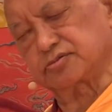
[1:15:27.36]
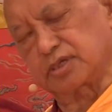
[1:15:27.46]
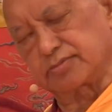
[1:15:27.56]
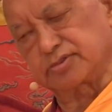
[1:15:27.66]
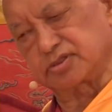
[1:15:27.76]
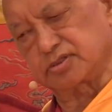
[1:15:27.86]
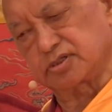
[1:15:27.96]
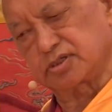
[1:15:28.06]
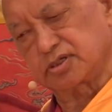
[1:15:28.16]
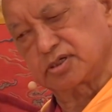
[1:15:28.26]
I mean,
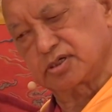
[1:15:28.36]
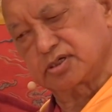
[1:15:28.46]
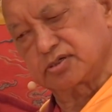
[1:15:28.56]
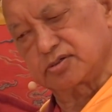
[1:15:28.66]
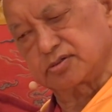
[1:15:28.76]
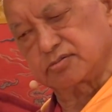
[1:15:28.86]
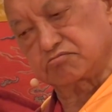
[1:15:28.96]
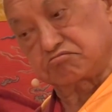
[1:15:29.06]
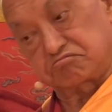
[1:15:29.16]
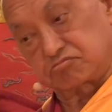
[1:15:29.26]

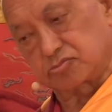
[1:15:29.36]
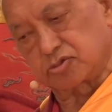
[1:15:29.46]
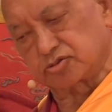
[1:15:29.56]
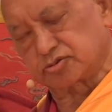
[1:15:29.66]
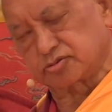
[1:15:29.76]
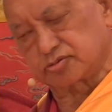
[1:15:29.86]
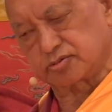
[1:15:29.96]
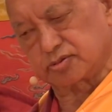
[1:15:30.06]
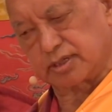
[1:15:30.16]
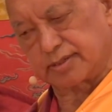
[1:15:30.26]
those
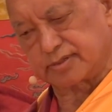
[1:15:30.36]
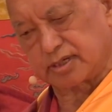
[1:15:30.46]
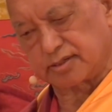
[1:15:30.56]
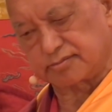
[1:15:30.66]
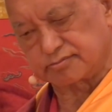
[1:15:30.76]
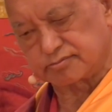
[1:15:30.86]
who have